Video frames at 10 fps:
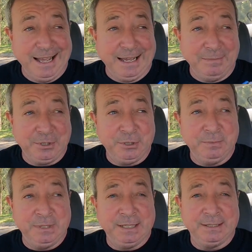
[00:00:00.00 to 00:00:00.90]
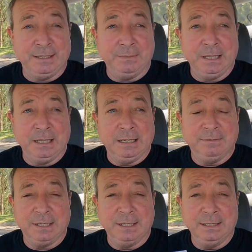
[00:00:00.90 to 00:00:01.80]
I'm assuming that's going to be the
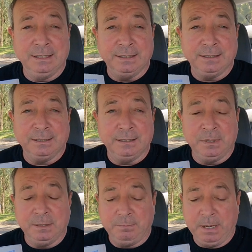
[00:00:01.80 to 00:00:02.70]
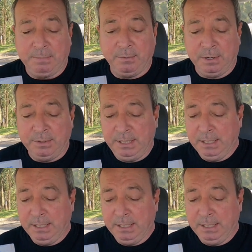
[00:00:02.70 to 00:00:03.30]
lava cake and that's going to be the pepperoni.